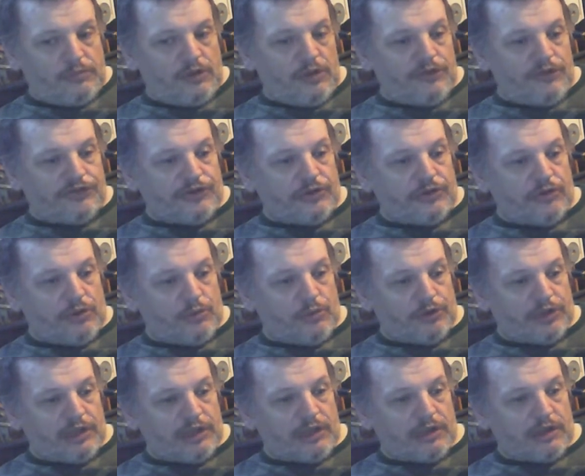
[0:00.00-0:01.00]
I said, look, I
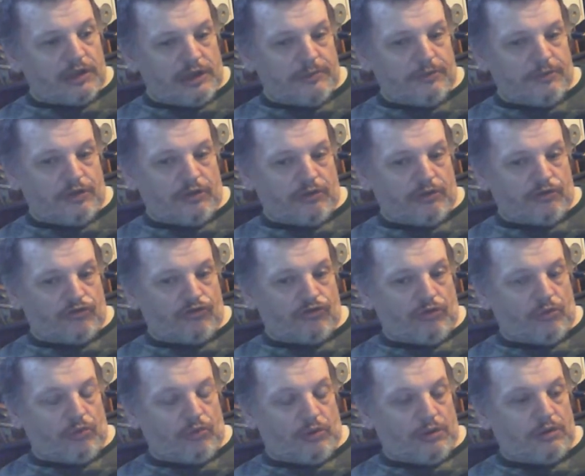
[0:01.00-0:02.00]
want to get a game
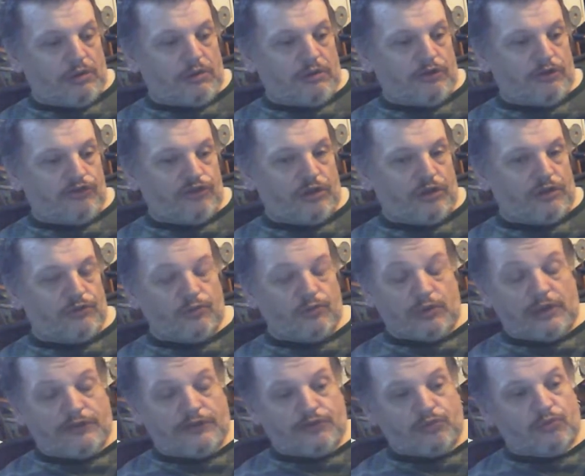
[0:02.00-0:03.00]
controller. She goes, well,
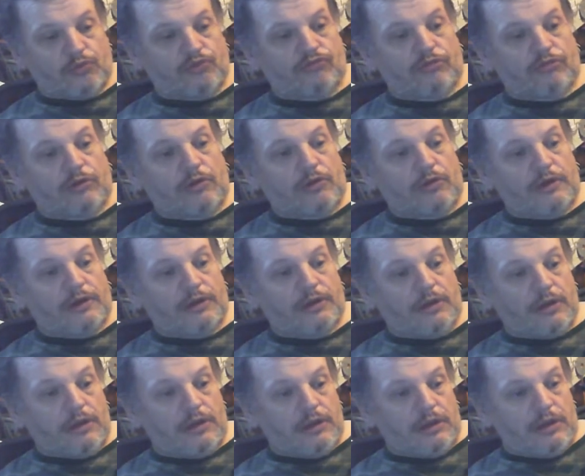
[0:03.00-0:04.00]
we'll have to order online,
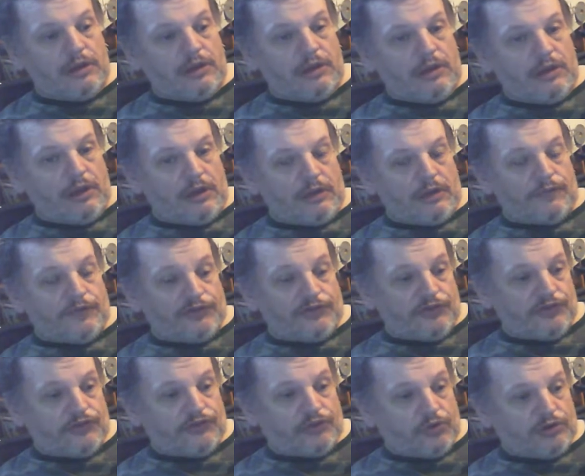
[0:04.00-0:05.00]
and if it's
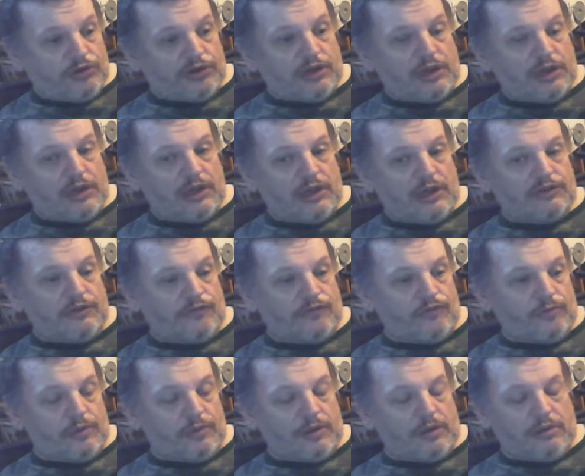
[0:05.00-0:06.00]
in stock, you can collect it
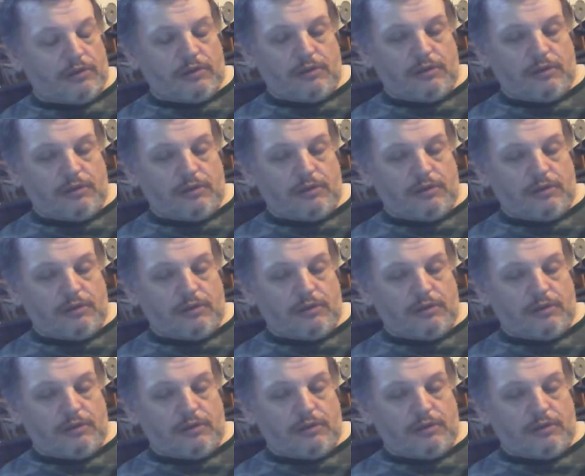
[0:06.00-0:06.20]
from here.